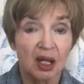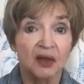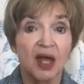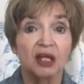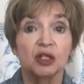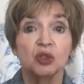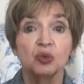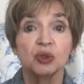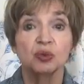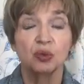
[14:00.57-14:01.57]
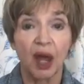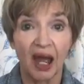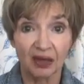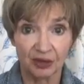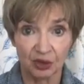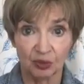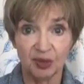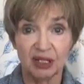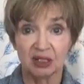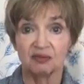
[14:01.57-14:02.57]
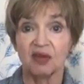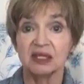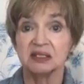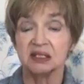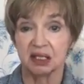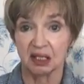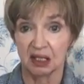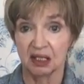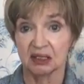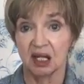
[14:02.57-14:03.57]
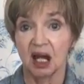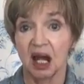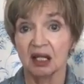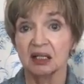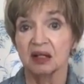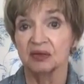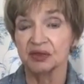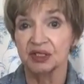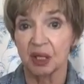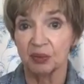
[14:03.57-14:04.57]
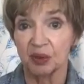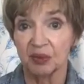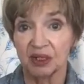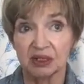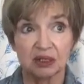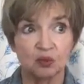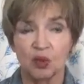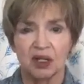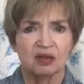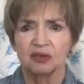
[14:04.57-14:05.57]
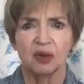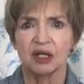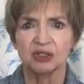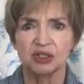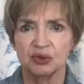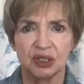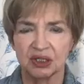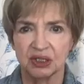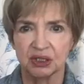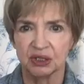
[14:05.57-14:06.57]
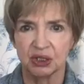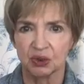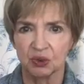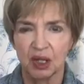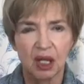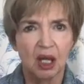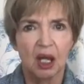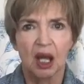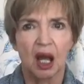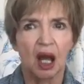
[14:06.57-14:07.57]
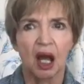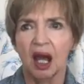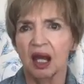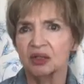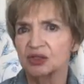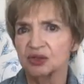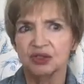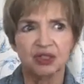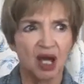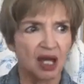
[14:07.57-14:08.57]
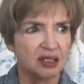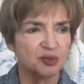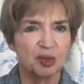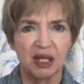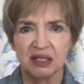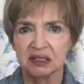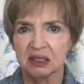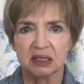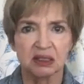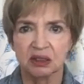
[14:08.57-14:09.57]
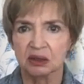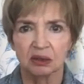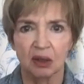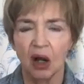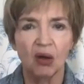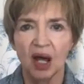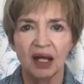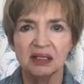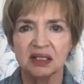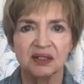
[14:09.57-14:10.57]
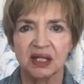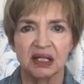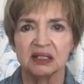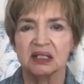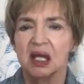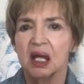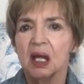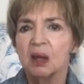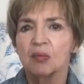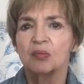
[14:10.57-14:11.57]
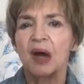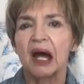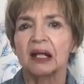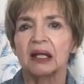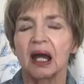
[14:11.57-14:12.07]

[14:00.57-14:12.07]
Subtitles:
that you would rather be investing into high level supplements and whatever else you need to do, exercise places, or all kinds of things, but